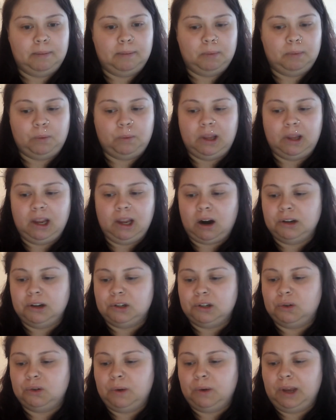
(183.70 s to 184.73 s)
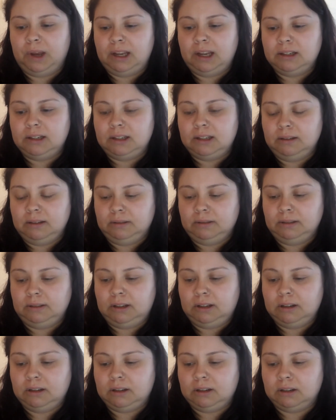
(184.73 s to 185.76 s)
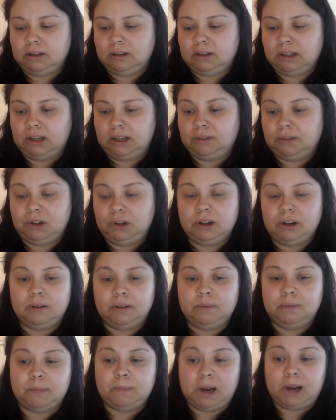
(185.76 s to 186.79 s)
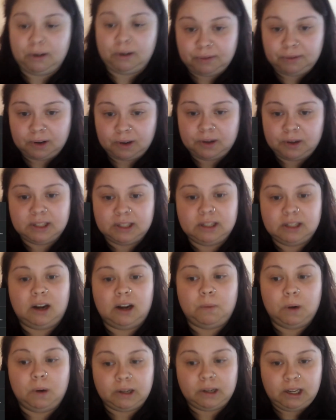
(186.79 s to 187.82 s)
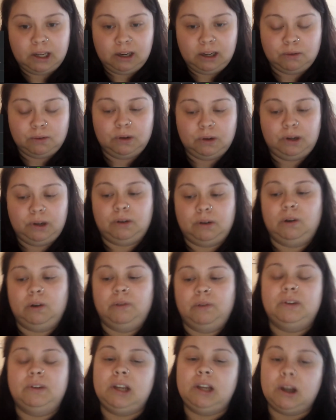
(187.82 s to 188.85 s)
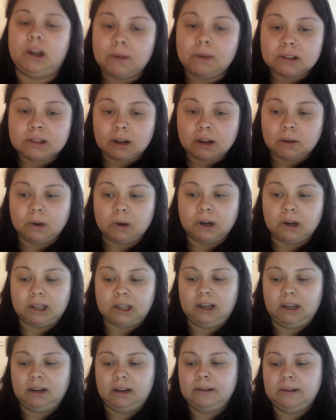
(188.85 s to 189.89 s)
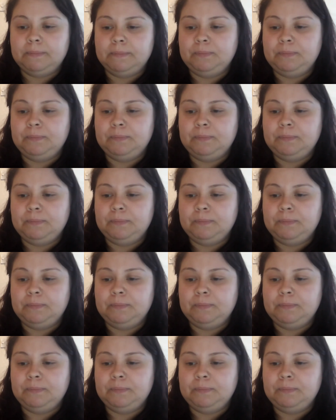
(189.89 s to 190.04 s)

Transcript: We are joined if your microphone is not working or your video is not working.